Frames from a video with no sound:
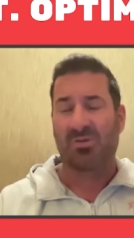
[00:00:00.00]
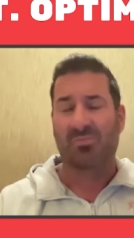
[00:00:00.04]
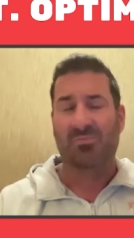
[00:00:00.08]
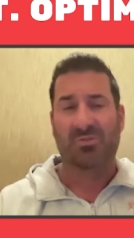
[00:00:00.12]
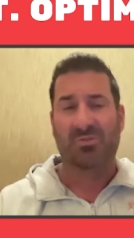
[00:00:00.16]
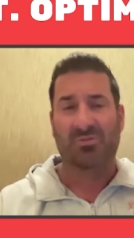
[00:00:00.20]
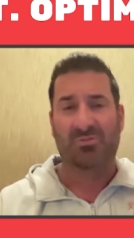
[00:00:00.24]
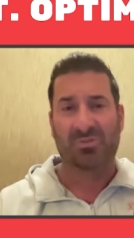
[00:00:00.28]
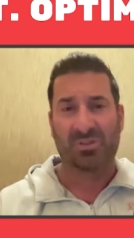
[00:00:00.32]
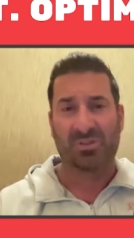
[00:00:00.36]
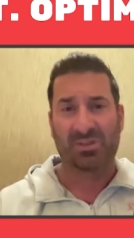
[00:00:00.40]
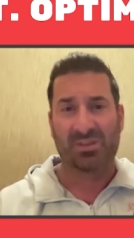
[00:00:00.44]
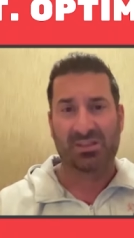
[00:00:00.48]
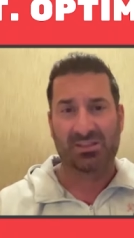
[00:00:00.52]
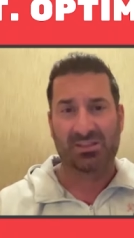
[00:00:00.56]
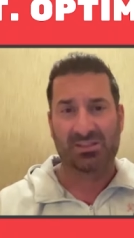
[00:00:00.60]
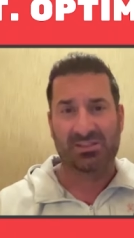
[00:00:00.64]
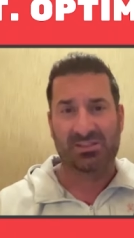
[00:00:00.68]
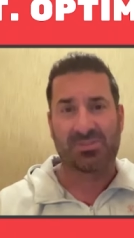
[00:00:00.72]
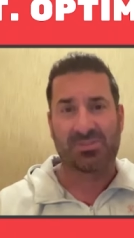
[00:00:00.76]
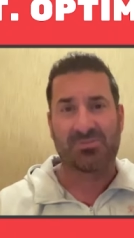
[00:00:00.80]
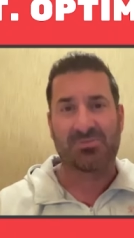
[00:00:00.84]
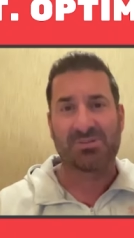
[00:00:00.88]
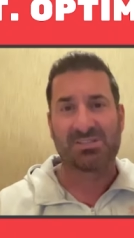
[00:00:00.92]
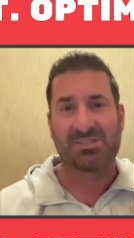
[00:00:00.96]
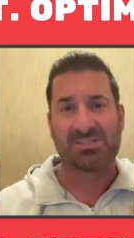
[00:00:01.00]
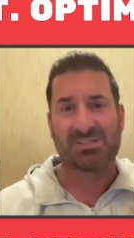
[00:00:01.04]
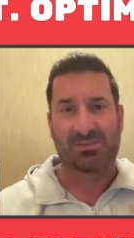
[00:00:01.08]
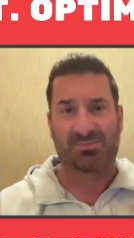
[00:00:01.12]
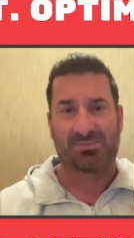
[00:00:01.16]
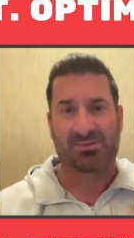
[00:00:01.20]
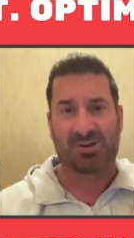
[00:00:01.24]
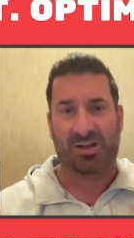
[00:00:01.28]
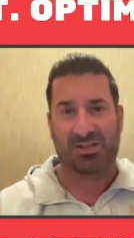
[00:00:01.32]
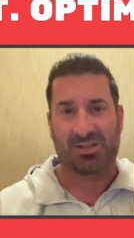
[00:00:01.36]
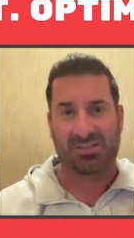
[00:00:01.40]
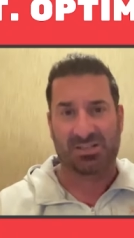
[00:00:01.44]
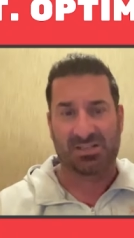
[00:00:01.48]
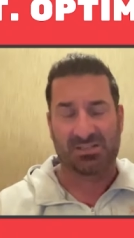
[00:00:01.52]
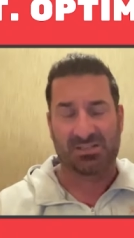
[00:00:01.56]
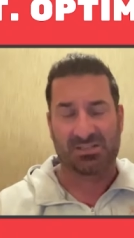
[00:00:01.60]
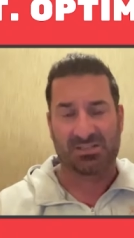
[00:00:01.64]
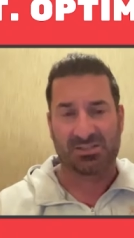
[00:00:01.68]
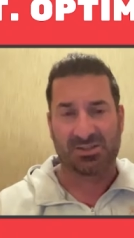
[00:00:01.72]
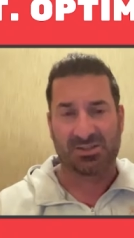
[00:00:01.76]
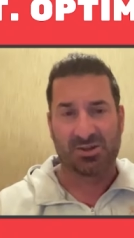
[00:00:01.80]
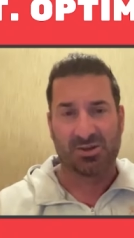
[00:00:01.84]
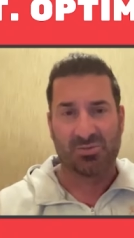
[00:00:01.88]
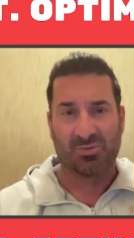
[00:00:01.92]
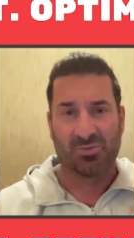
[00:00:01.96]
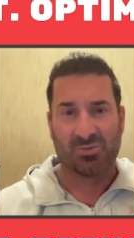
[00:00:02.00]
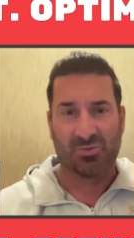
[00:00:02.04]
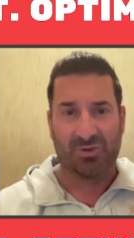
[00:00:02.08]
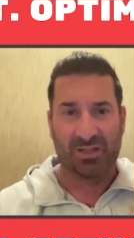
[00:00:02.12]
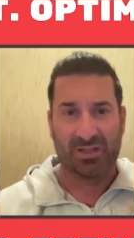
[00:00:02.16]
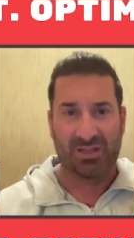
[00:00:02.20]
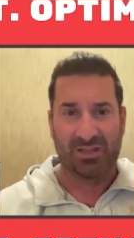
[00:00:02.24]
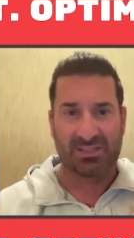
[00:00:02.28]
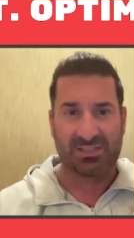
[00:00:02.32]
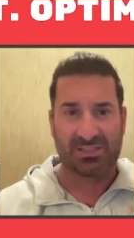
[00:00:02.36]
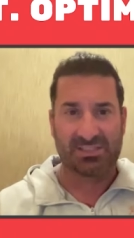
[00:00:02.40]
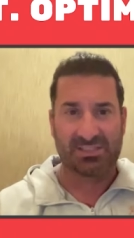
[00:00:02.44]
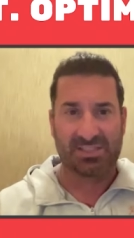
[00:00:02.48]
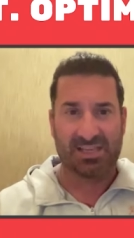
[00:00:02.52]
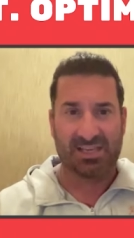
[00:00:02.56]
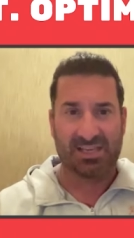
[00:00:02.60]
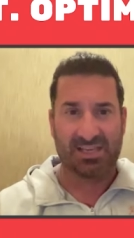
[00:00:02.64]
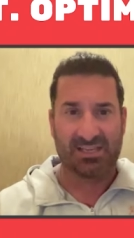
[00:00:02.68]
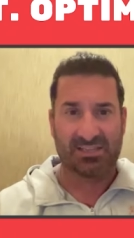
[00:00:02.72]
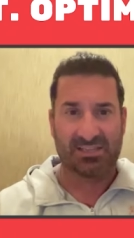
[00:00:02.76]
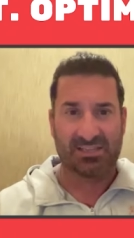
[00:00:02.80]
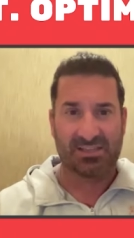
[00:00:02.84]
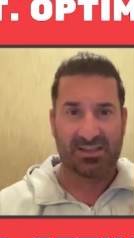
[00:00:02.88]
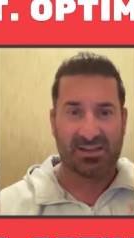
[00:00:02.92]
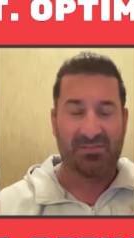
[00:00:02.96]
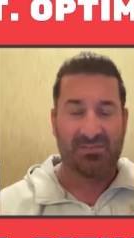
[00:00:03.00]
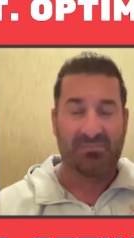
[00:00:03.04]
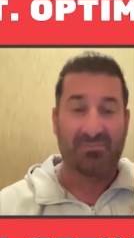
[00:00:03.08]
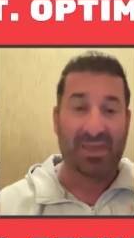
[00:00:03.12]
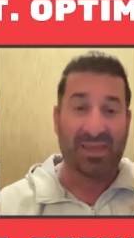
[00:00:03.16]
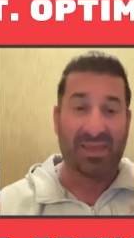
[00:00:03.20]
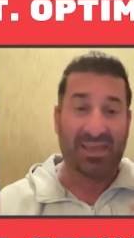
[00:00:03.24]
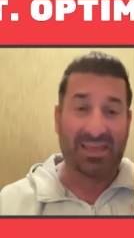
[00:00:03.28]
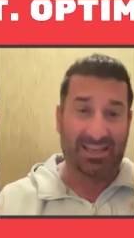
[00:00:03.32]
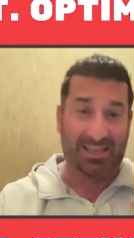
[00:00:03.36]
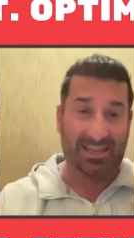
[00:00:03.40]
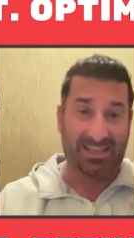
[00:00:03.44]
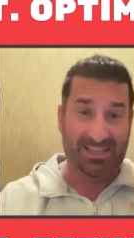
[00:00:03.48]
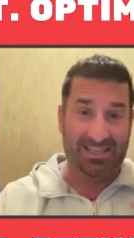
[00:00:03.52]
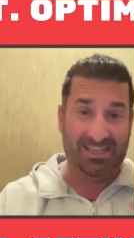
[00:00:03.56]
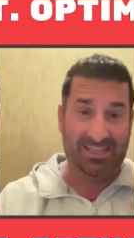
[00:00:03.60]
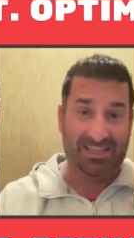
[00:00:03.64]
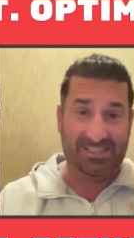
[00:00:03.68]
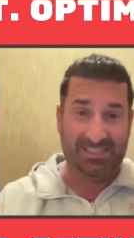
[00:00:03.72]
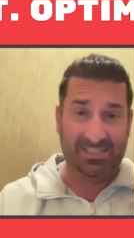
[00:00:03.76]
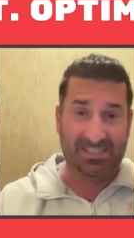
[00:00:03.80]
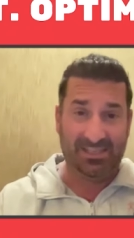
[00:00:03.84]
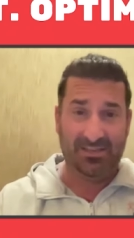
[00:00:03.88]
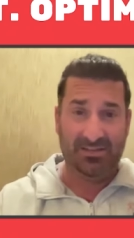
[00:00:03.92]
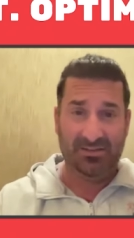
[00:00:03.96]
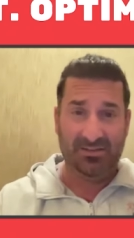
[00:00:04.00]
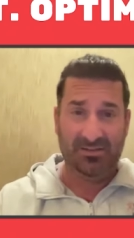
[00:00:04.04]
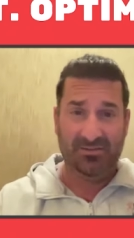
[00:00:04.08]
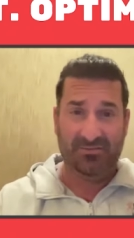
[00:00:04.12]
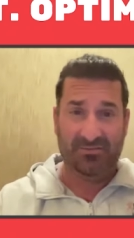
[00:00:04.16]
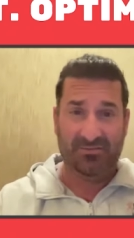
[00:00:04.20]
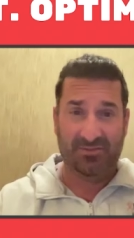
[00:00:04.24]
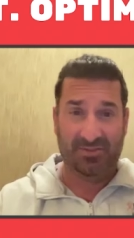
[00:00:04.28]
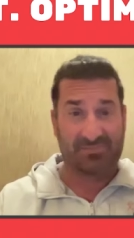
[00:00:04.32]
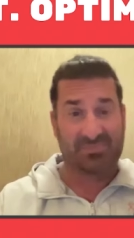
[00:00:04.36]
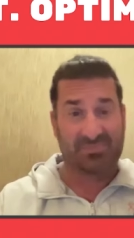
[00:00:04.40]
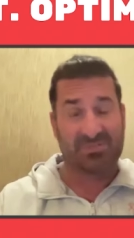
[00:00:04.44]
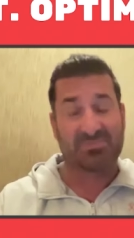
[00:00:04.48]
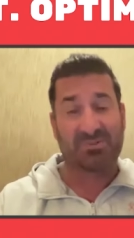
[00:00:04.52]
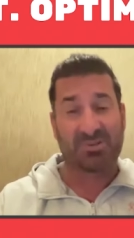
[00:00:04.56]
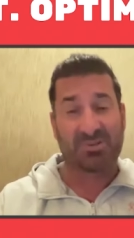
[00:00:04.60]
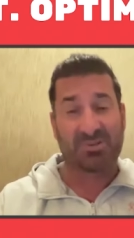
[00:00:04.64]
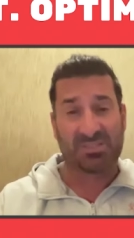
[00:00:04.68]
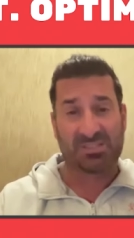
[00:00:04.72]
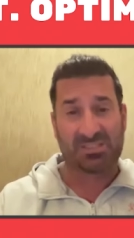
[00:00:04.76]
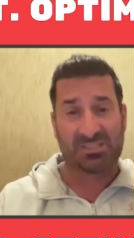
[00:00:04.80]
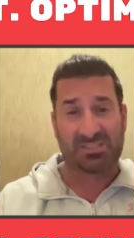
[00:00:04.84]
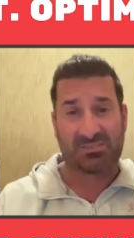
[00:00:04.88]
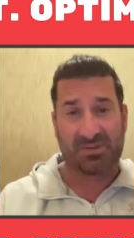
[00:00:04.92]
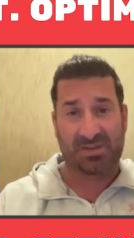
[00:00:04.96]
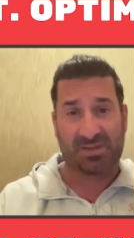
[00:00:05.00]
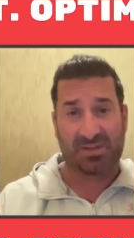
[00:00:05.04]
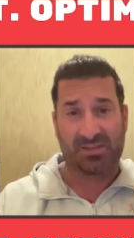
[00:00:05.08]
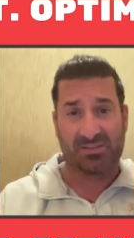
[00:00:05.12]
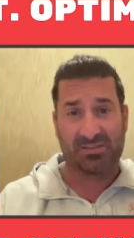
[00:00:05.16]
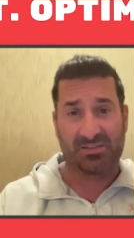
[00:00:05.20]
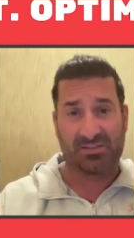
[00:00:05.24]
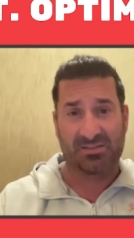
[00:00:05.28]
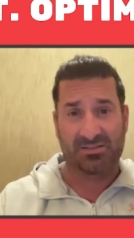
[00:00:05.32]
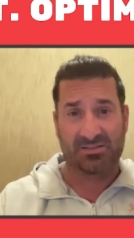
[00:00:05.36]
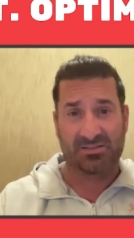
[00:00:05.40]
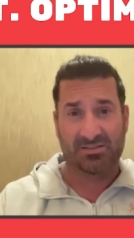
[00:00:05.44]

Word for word: But really, it's a three-step process. What we like to say is make it easy for them to participate